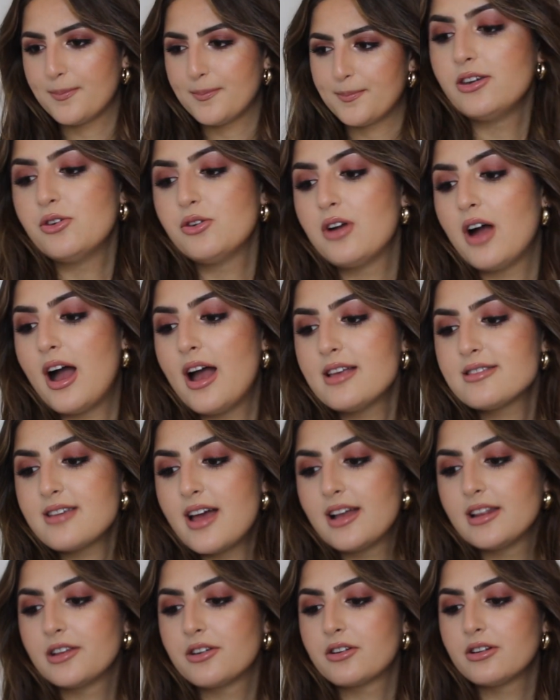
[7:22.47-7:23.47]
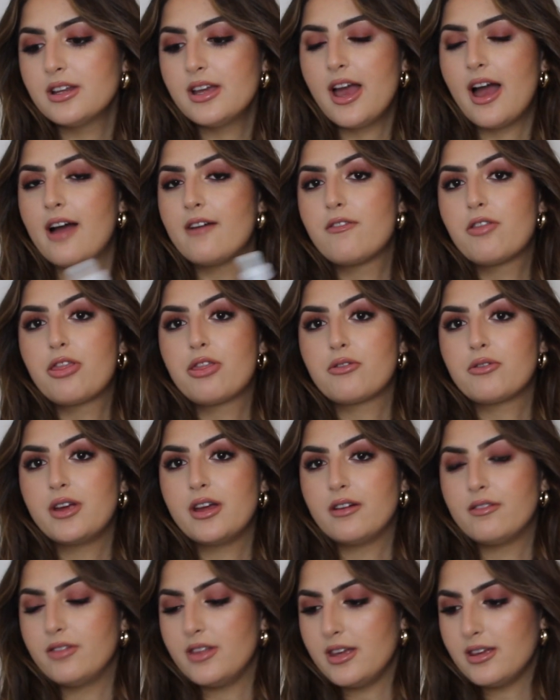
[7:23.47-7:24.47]
You guys, I literally have 3
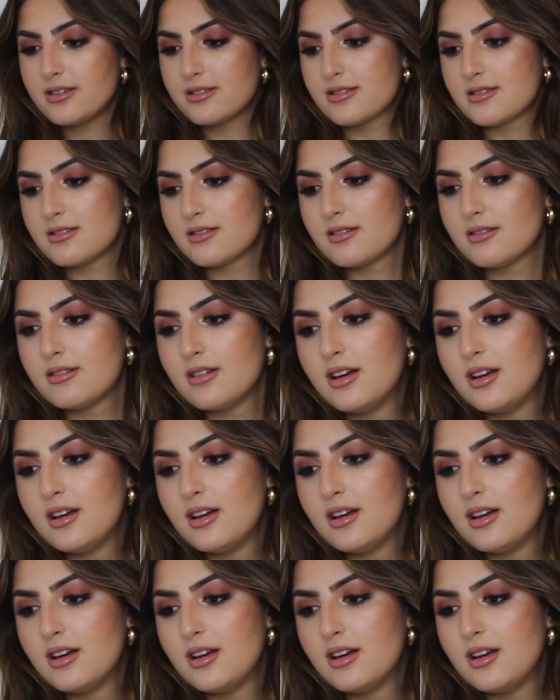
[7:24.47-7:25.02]
of these.